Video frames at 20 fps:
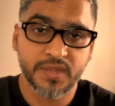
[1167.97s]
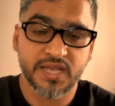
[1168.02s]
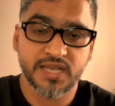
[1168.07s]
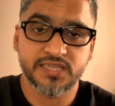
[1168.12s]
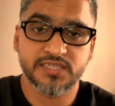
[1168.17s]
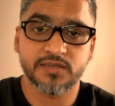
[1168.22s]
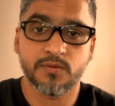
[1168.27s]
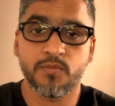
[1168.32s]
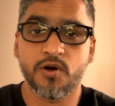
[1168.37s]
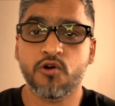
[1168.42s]

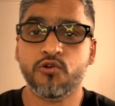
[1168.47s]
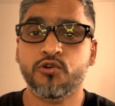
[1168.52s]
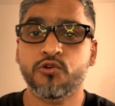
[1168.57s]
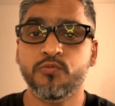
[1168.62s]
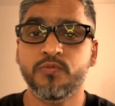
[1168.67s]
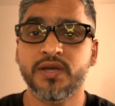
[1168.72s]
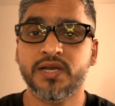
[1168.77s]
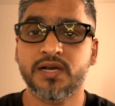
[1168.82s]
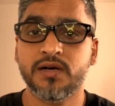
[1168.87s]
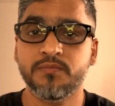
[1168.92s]
is about to
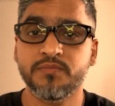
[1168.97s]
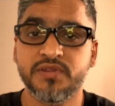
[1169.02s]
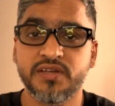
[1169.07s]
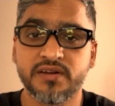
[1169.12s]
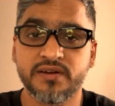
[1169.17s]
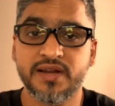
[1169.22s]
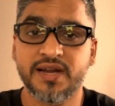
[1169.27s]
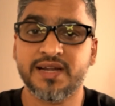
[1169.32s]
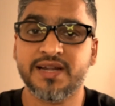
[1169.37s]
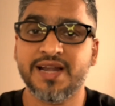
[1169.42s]
become
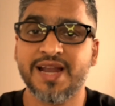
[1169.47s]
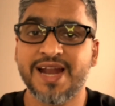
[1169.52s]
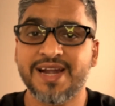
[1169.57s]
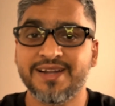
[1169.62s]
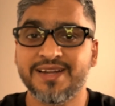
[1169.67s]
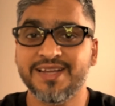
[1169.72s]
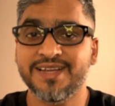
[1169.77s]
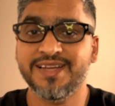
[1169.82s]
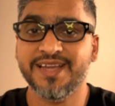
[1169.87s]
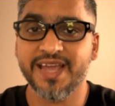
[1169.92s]
their
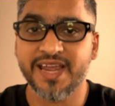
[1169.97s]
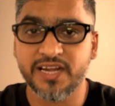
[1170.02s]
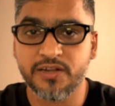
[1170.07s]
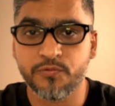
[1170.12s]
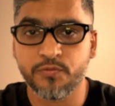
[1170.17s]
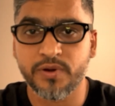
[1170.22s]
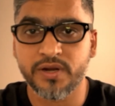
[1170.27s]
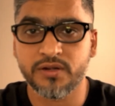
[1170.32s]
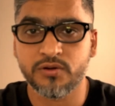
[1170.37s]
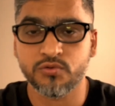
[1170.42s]
Atlantic
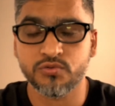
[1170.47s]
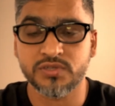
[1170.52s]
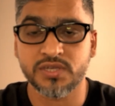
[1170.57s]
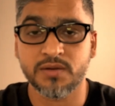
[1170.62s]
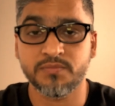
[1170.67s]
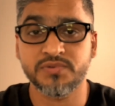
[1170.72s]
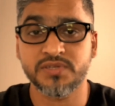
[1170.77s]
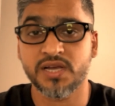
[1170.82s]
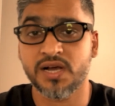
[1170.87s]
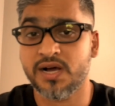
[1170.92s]
gateway to
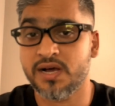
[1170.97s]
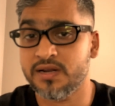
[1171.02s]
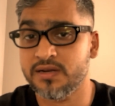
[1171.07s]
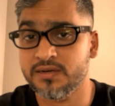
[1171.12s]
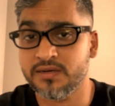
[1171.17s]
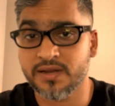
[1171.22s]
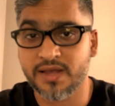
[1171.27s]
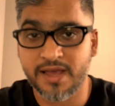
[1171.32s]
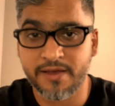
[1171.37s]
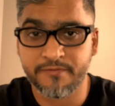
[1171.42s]

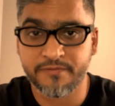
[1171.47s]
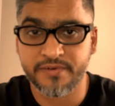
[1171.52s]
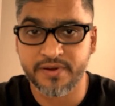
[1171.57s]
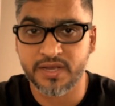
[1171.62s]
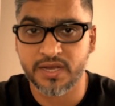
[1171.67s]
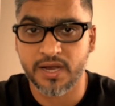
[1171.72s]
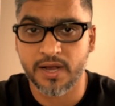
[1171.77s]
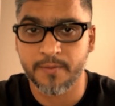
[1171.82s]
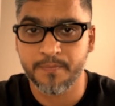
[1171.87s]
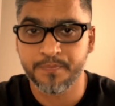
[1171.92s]
sub-Saharan Africa.